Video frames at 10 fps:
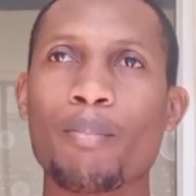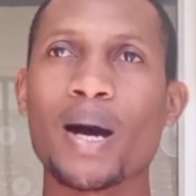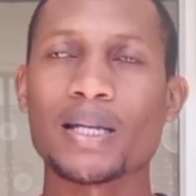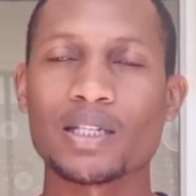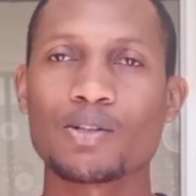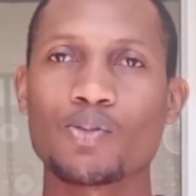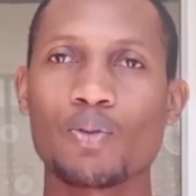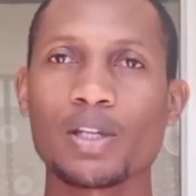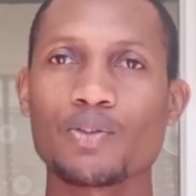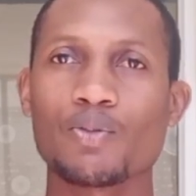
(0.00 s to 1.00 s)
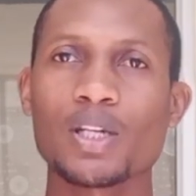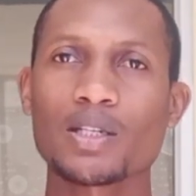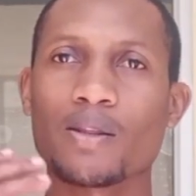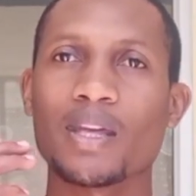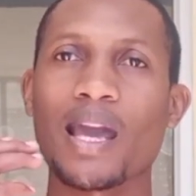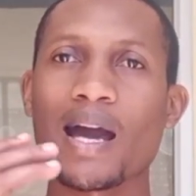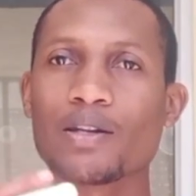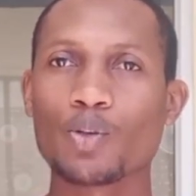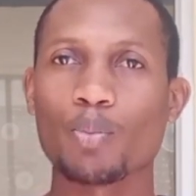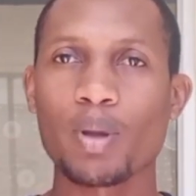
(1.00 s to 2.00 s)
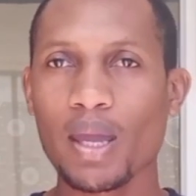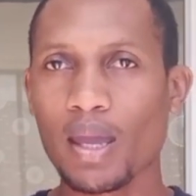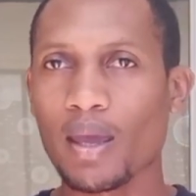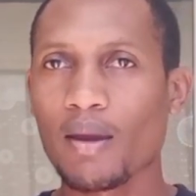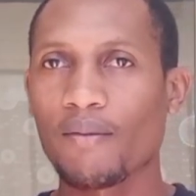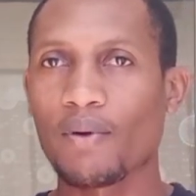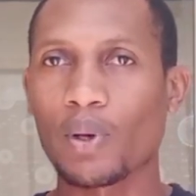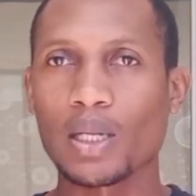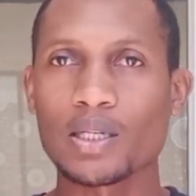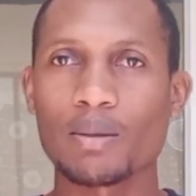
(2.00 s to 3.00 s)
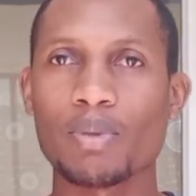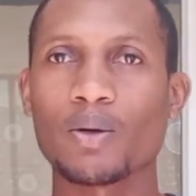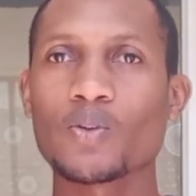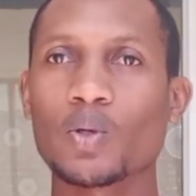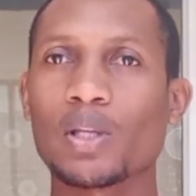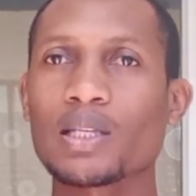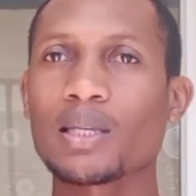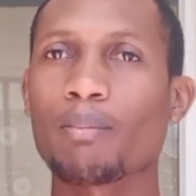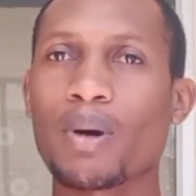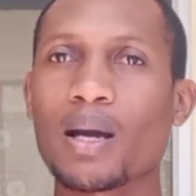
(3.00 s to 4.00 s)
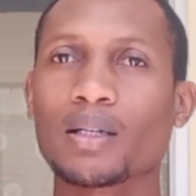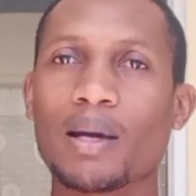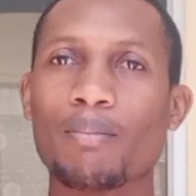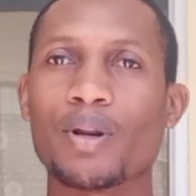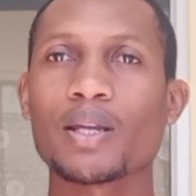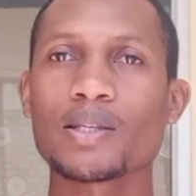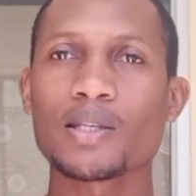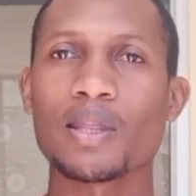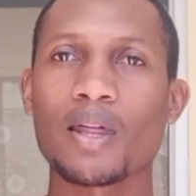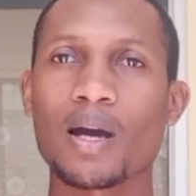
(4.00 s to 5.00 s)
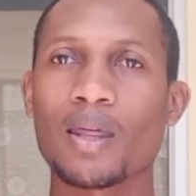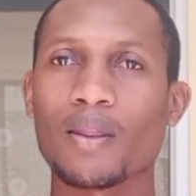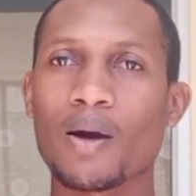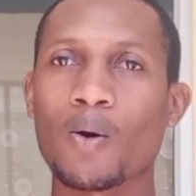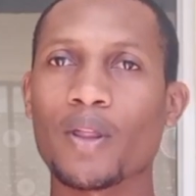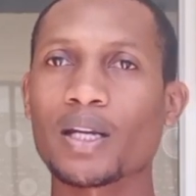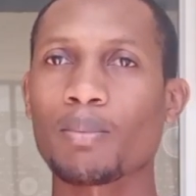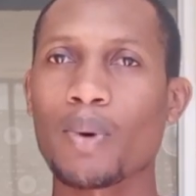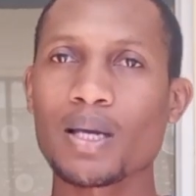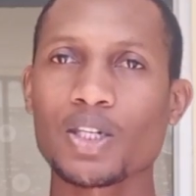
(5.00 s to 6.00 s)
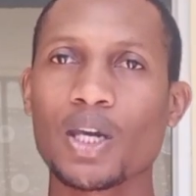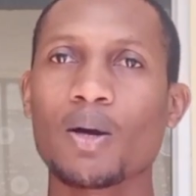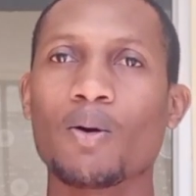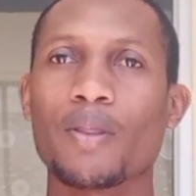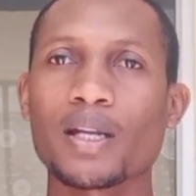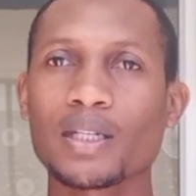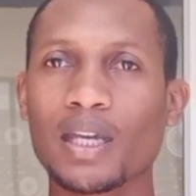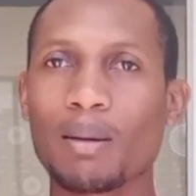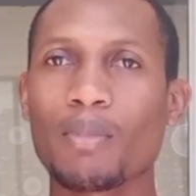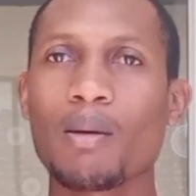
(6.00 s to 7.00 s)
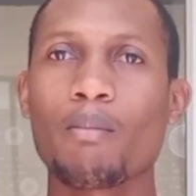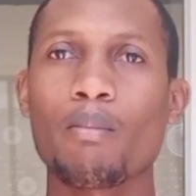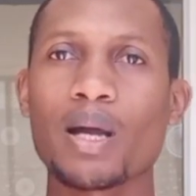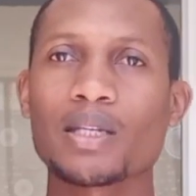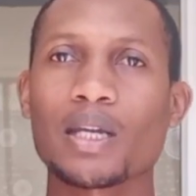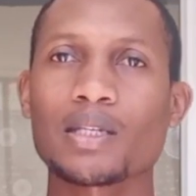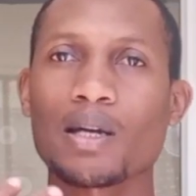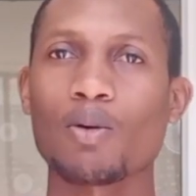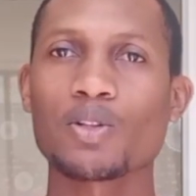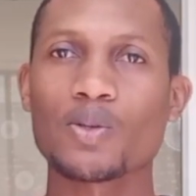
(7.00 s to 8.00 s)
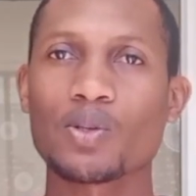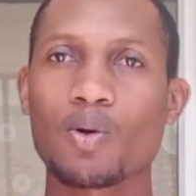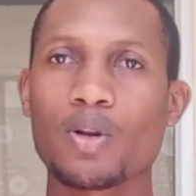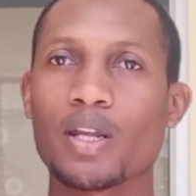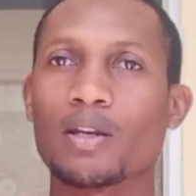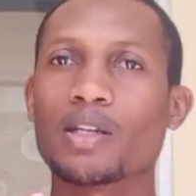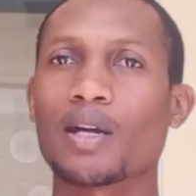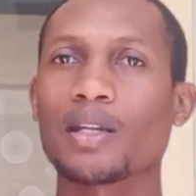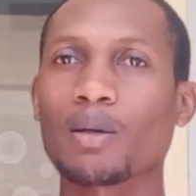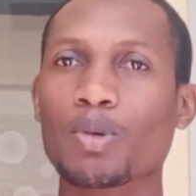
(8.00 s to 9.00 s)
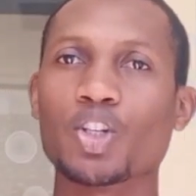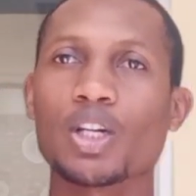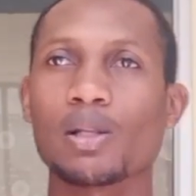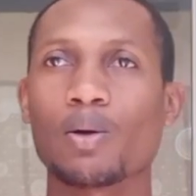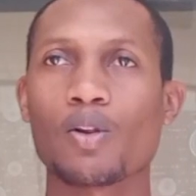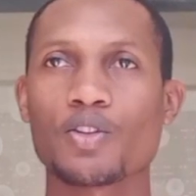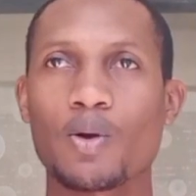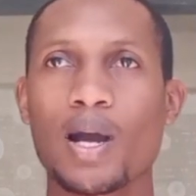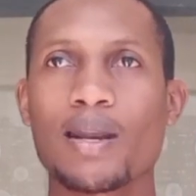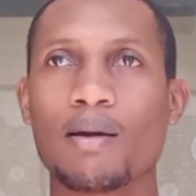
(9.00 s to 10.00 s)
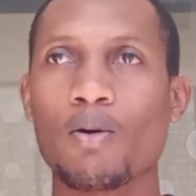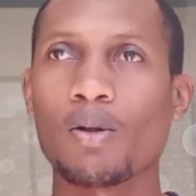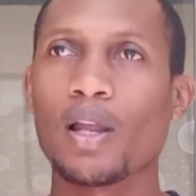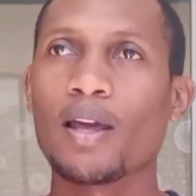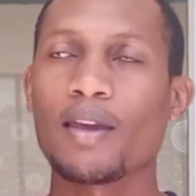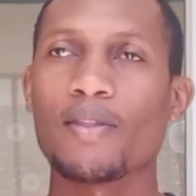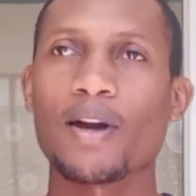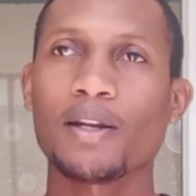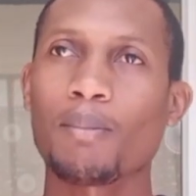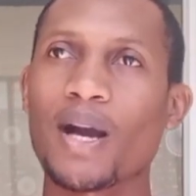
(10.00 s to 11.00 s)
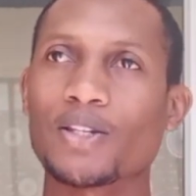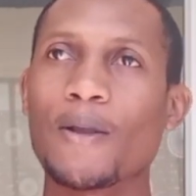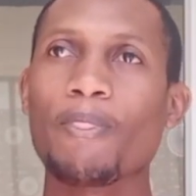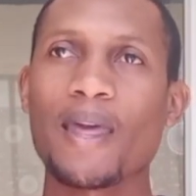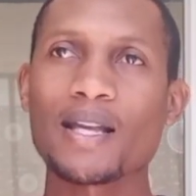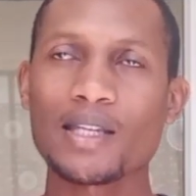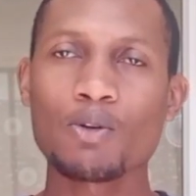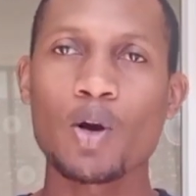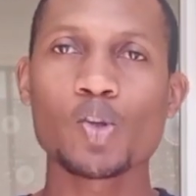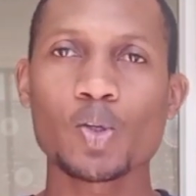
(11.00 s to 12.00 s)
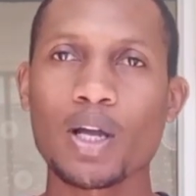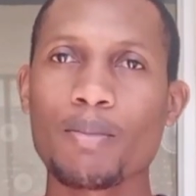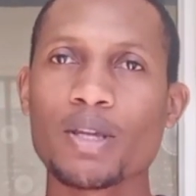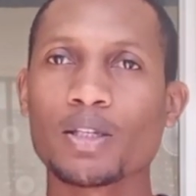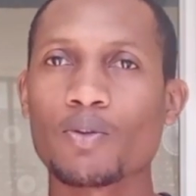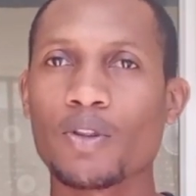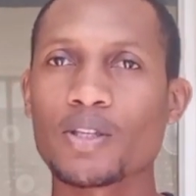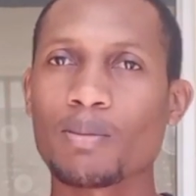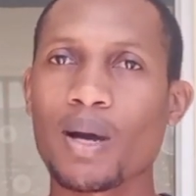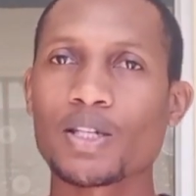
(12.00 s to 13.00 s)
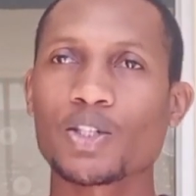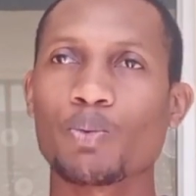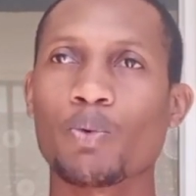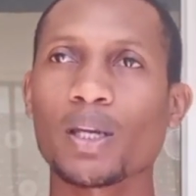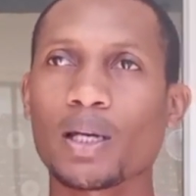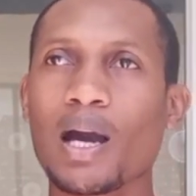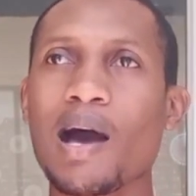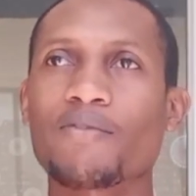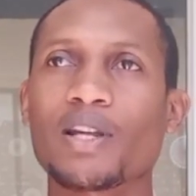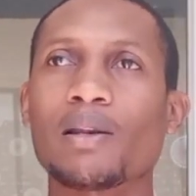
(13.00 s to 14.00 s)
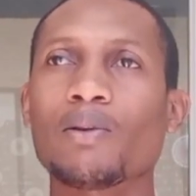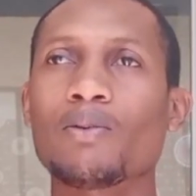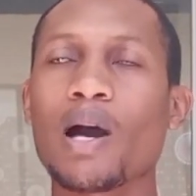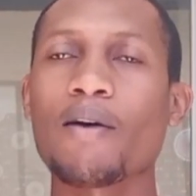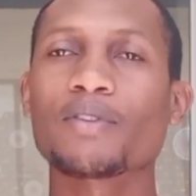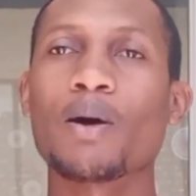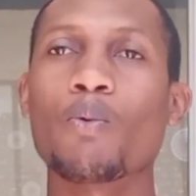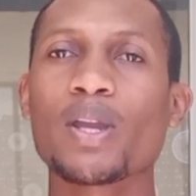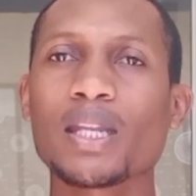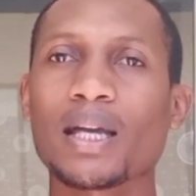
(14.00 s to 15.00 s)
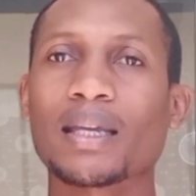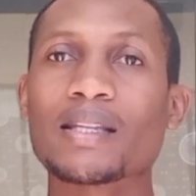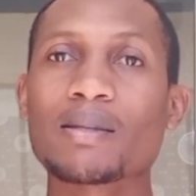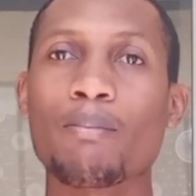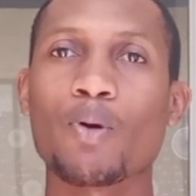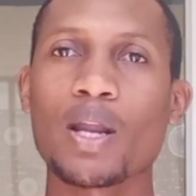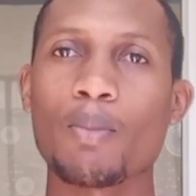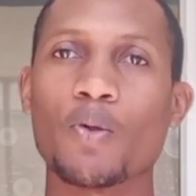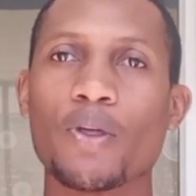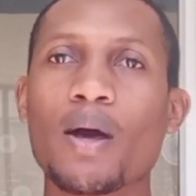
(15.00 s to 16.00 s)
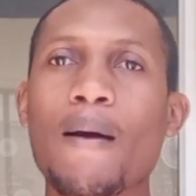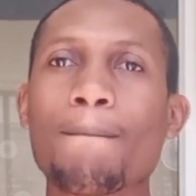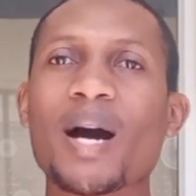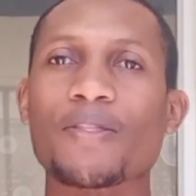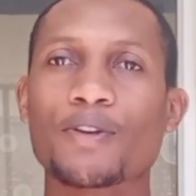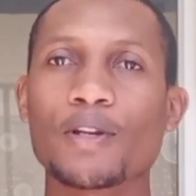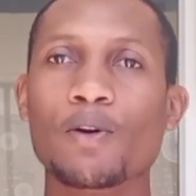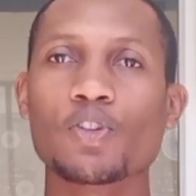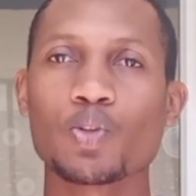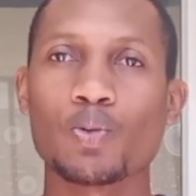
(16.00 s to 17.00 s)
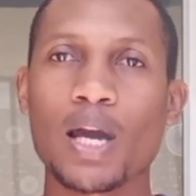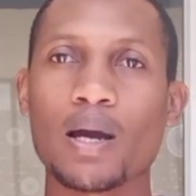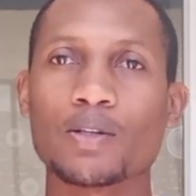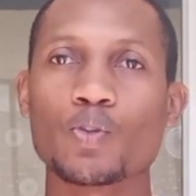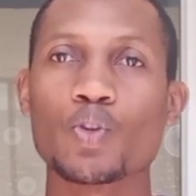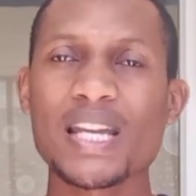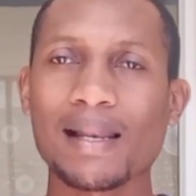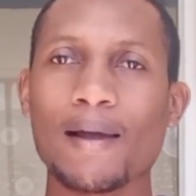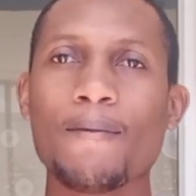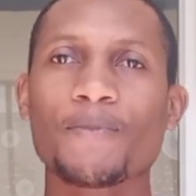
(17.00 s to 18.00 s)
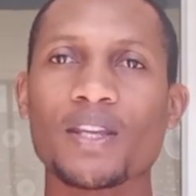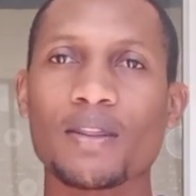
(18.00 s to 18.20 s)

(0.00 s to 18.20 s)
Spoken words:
But truly to it, they had to pay for it because Olise bagged a brace on that match, on that game. Mateta also scored, and Tariq Michel also had a goal in that match. Arsenal are also coming into this match week after winning against Bournemouth by 3 goals to nil.